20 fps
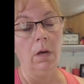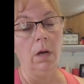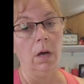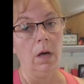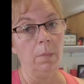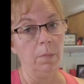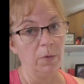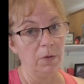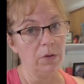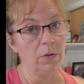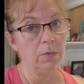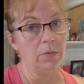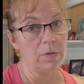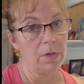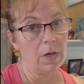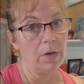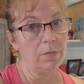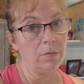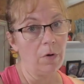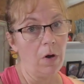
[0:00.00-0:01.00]
I put those
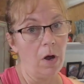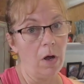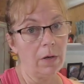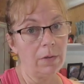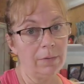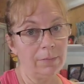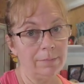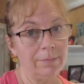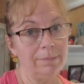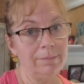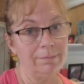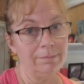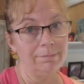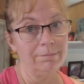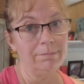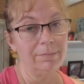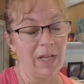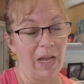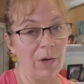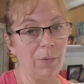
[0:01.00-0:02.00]
on wrong.
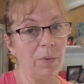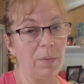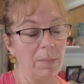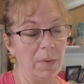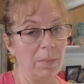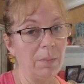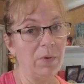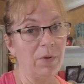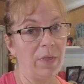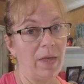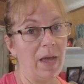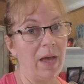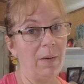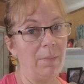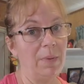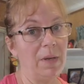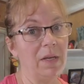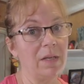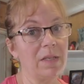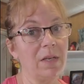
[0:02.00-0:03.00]
I remember that
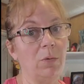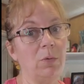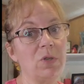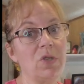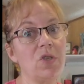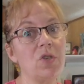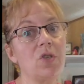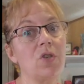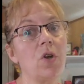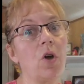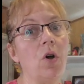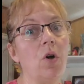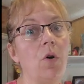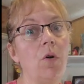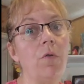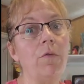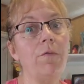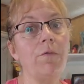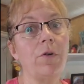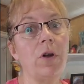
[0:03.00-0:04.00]
because I was
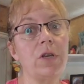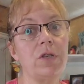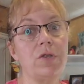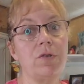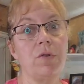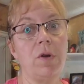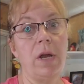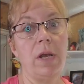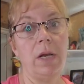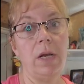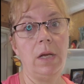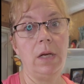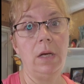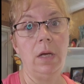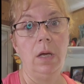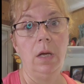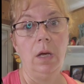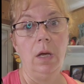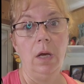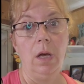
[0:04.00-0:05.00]
so frustrated,
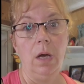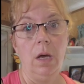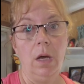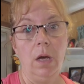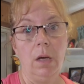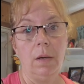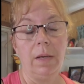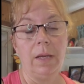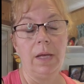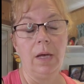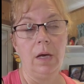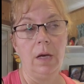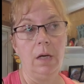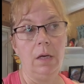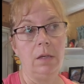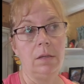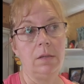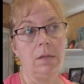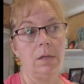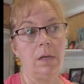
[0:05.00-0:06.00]

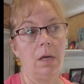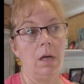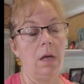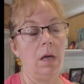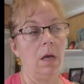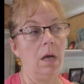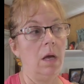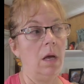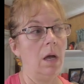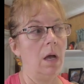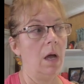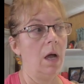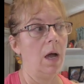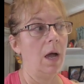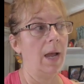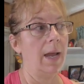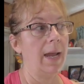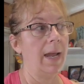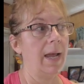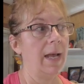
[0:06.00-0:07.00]
because
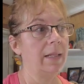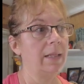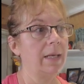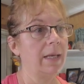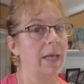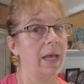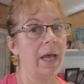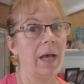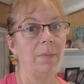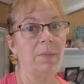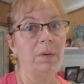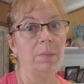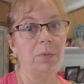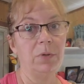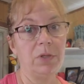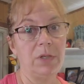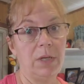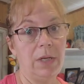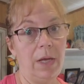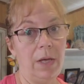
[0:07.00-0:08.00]
I had the cabinet
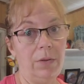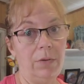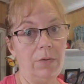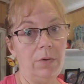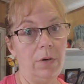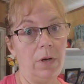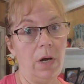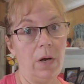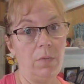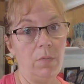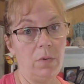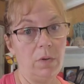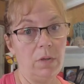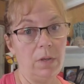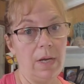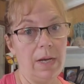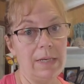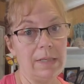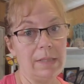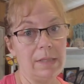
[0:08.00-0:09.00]
put together and I
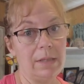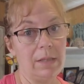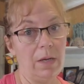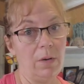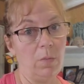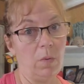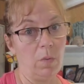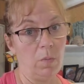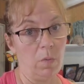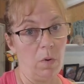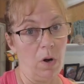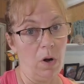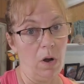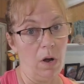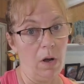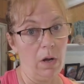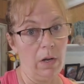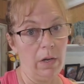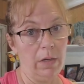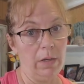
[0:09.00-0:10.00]
realized that they were
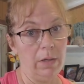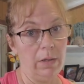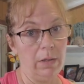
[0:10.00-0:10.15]
wrong.